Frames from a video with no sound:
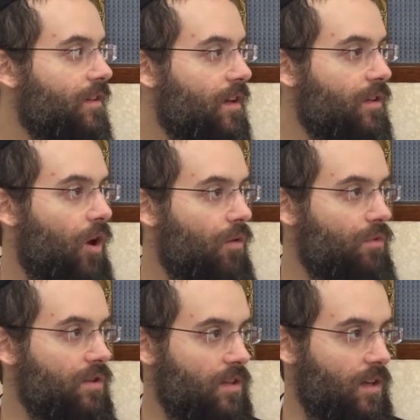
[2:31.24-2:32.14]
The whole
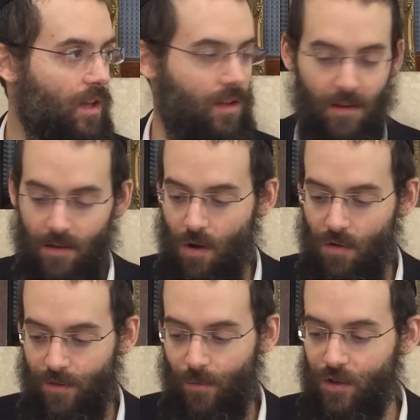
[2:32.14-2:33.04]
musig that it
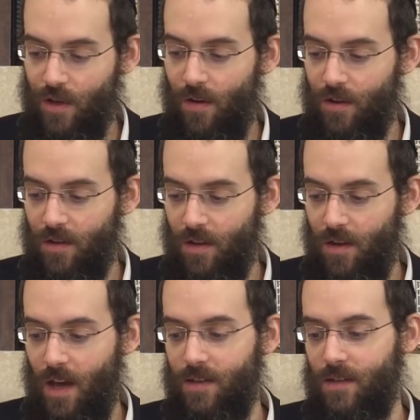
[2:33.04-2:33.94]
goes from one generation to the
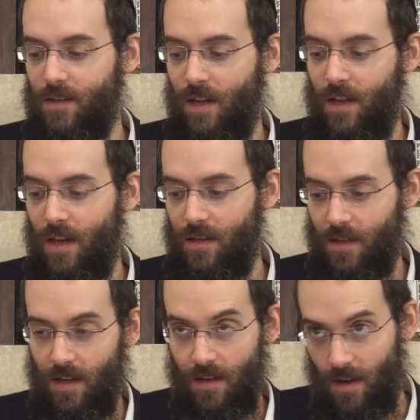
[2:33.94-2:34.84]
next
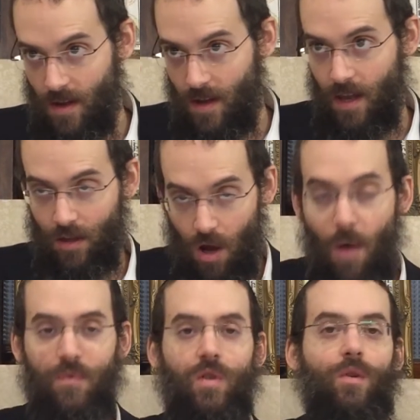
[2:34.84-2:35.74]
it
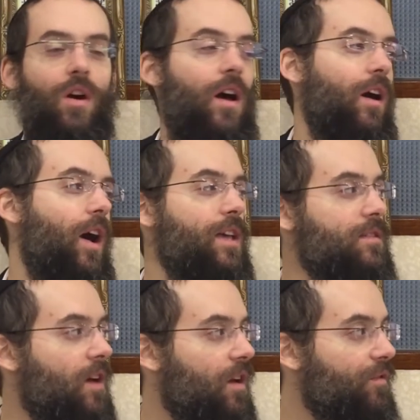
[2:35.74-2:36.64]
comes from the Koyach HaEin
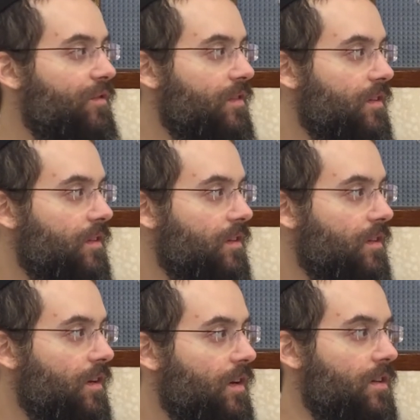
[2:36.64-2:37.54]
Seif.
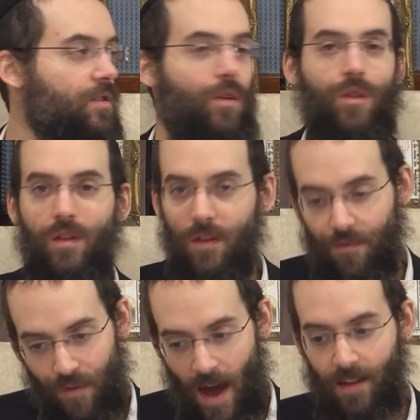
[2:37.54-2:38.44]
So the
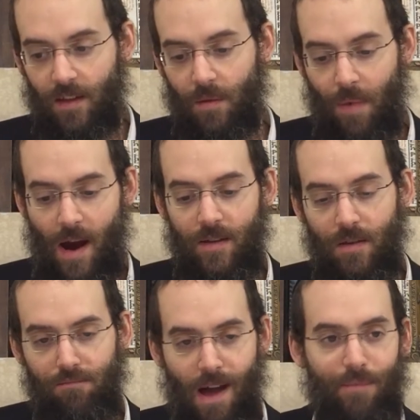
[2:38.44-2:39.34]
fact that the parents are
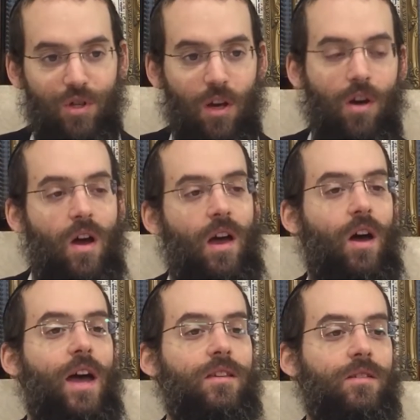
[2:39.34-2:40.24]
mamshech koyach
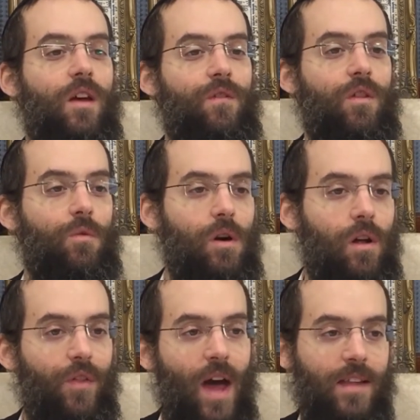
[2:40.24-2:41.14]
ha'ein soif in the
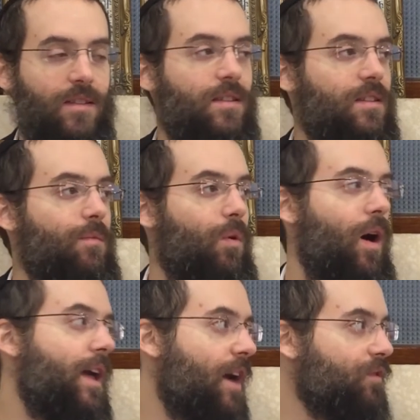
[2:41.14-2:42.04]
world, that's the sibah
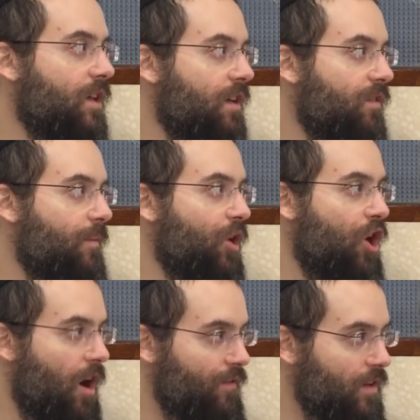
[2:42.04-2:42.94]
why you have to give them the
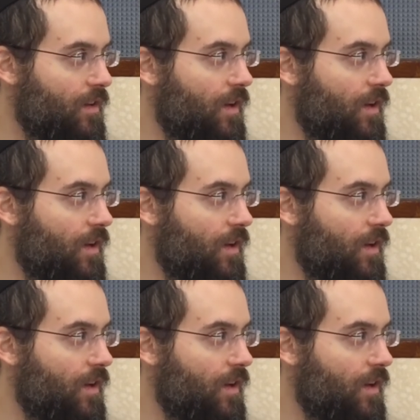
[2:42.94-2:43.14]
kovid,